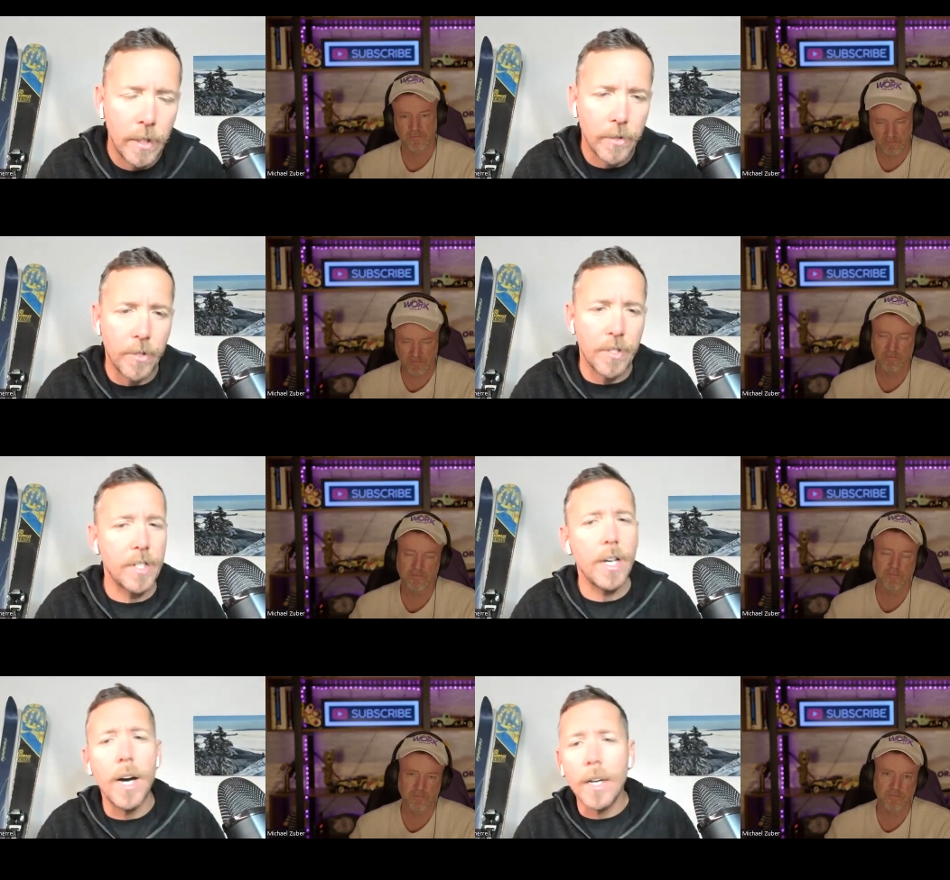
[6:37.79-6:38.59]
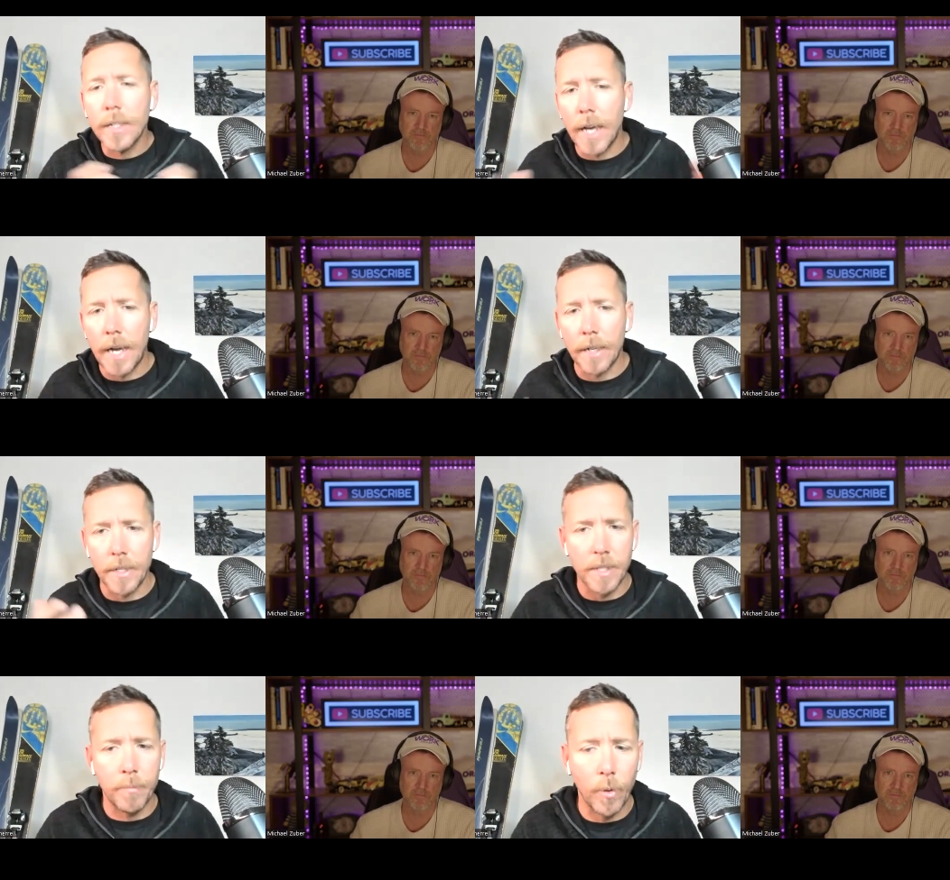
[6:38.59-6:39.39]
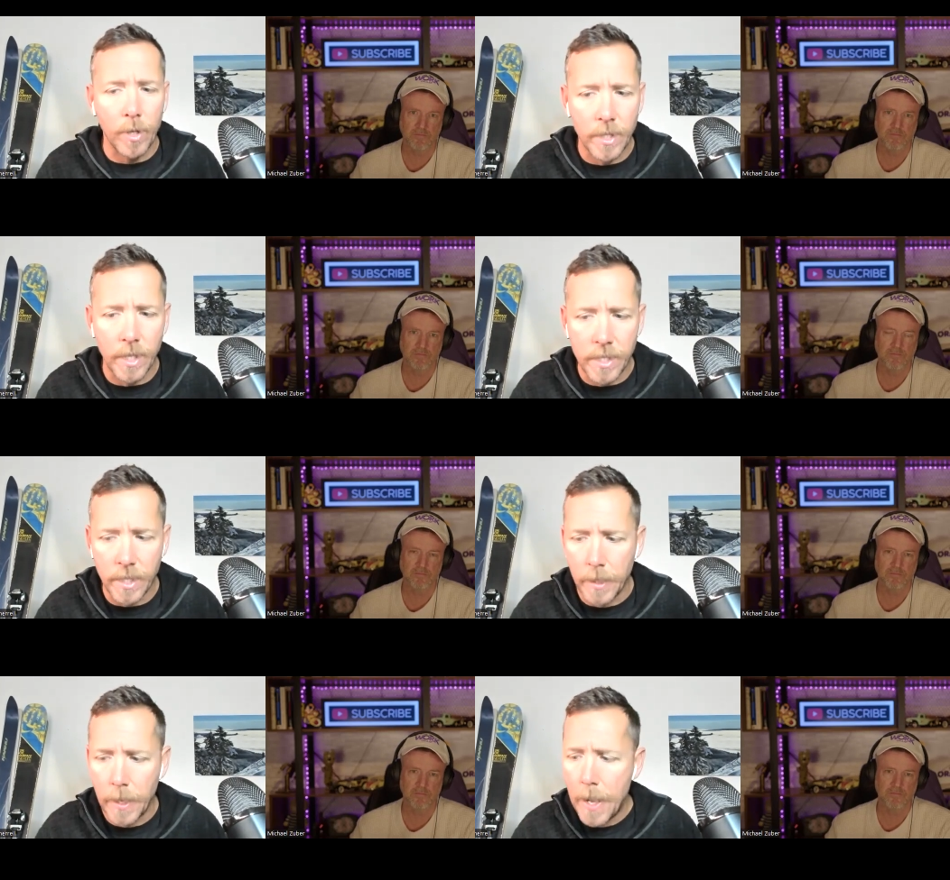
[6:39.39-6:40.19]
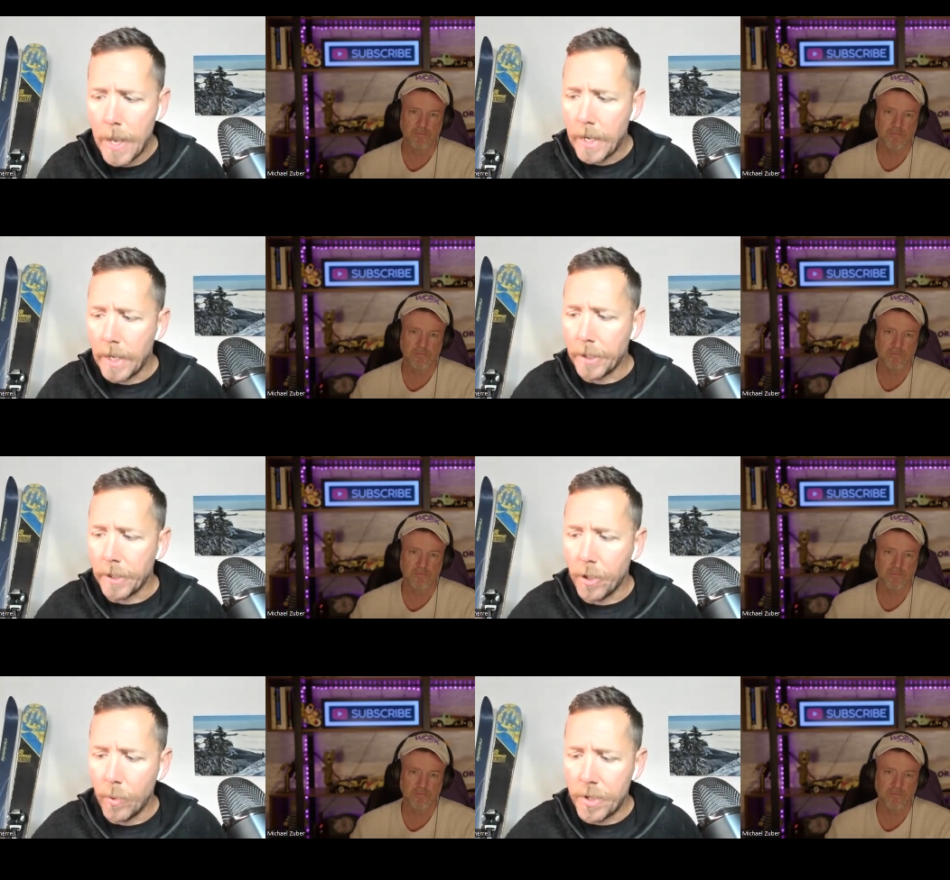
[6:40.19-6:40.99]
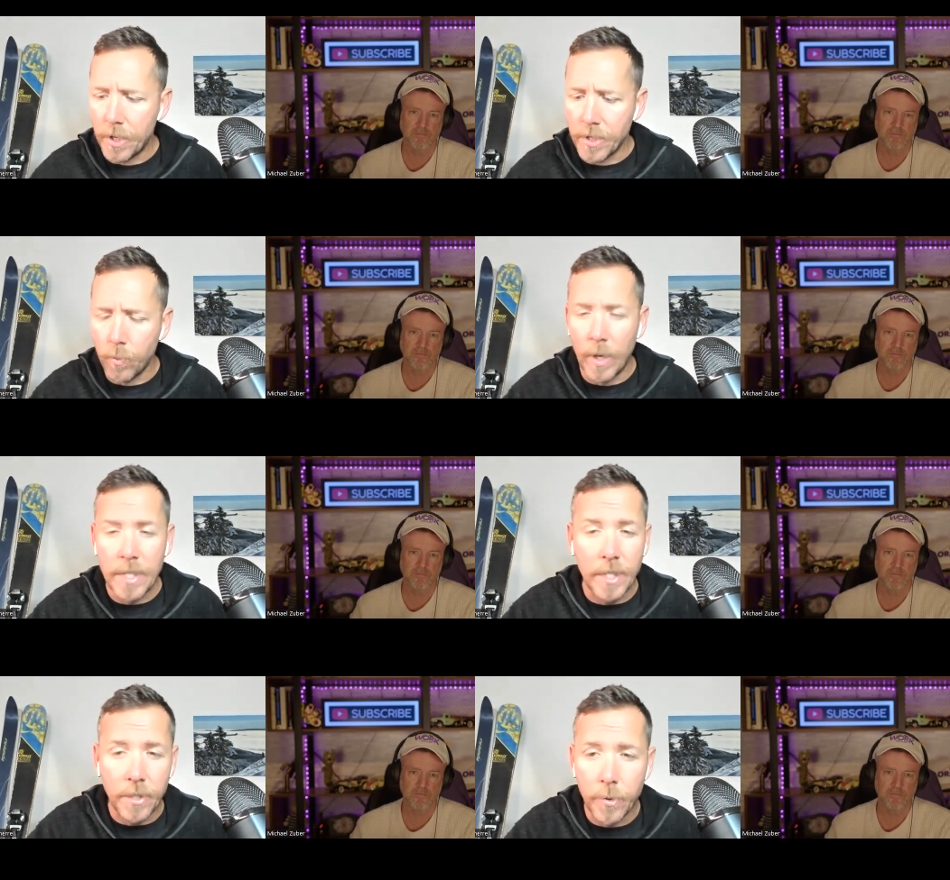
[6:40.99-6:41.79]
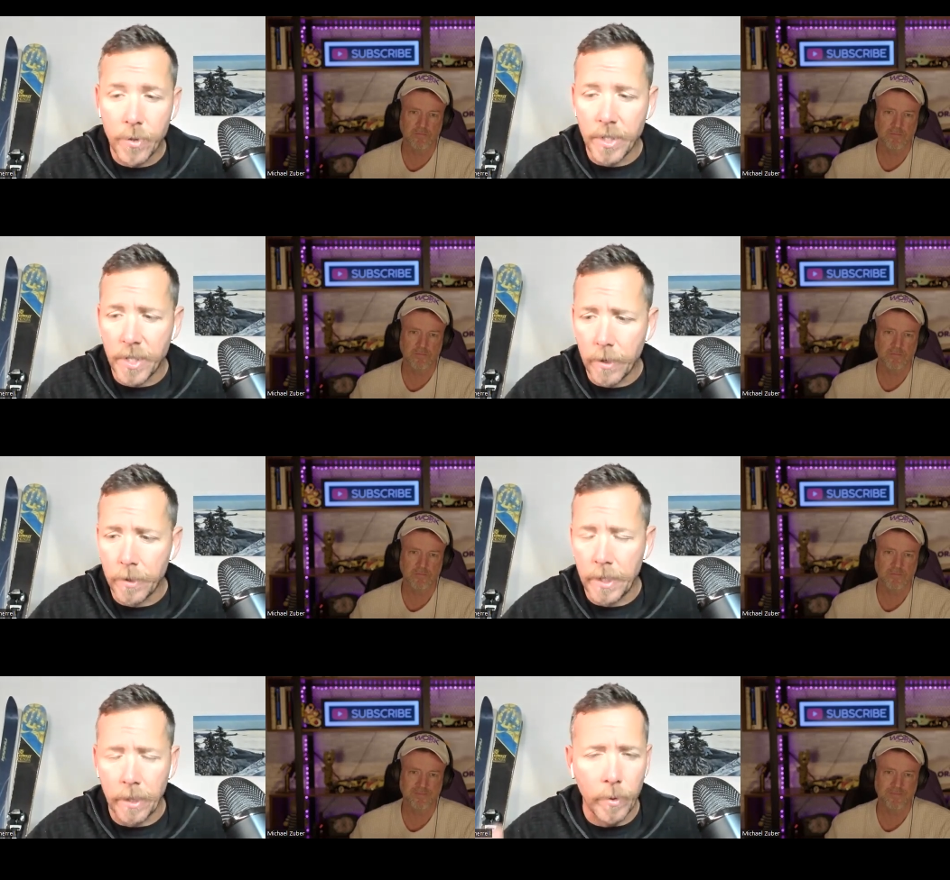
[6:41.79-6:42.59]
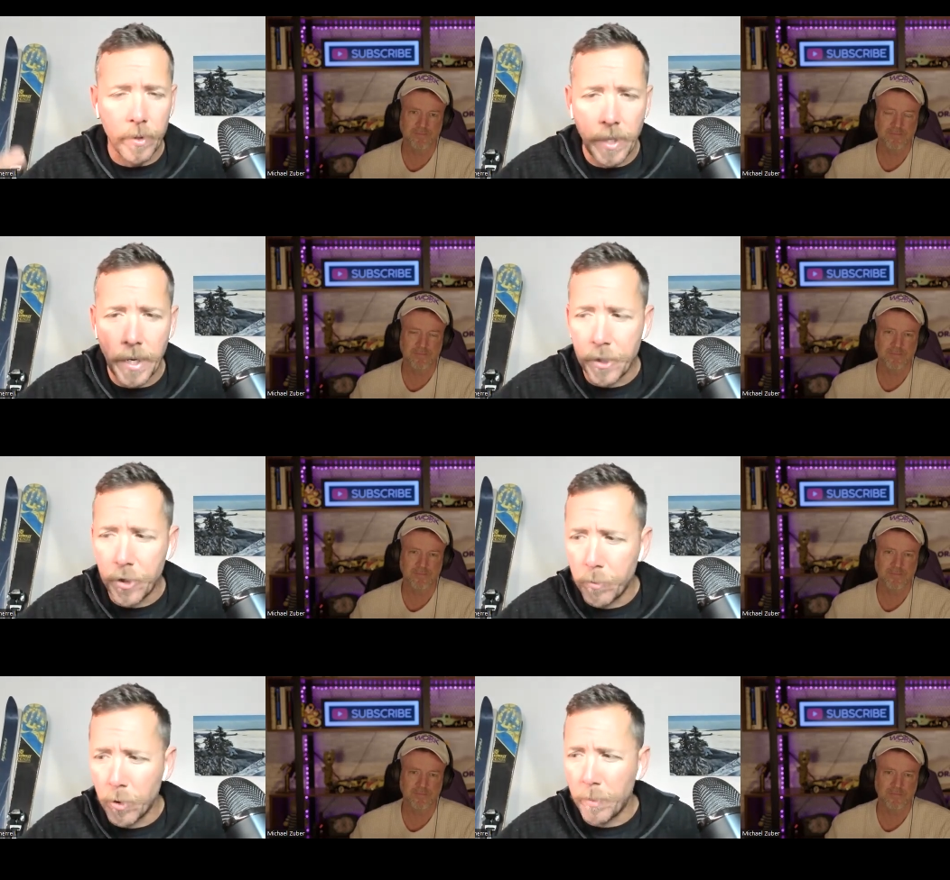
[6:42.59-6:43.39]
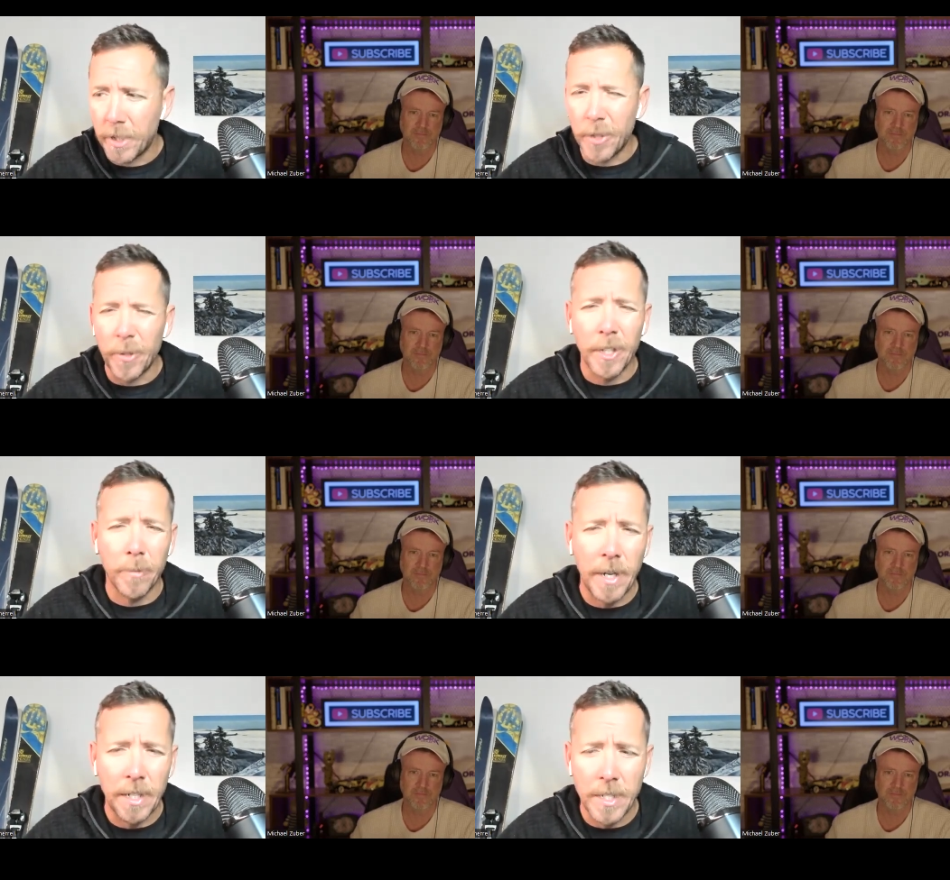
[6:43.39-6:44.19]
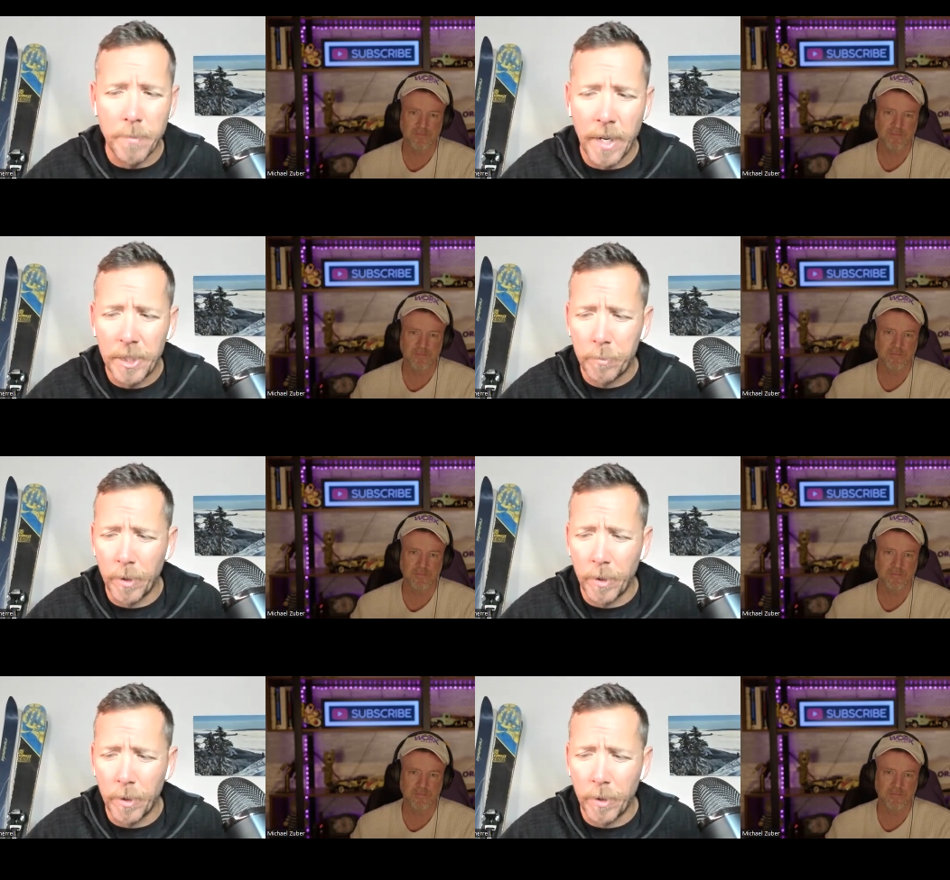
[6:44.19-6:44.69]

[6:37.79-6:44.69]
Speaker 1: So there's mm-hmm. a ton of data that supports this, and and you know, when there's onesie twosies here and there with the ADU movement, you don't hear about it as much.